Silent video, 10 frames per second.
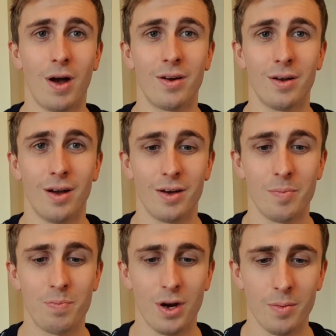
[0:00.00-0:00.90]
on a
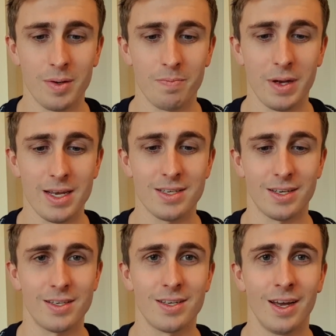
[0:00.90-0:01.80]
permanent
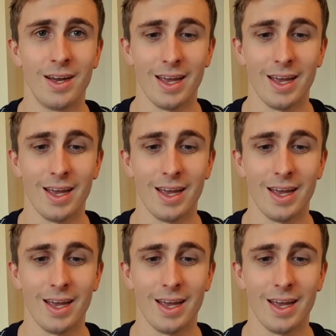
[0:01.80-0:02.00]
basis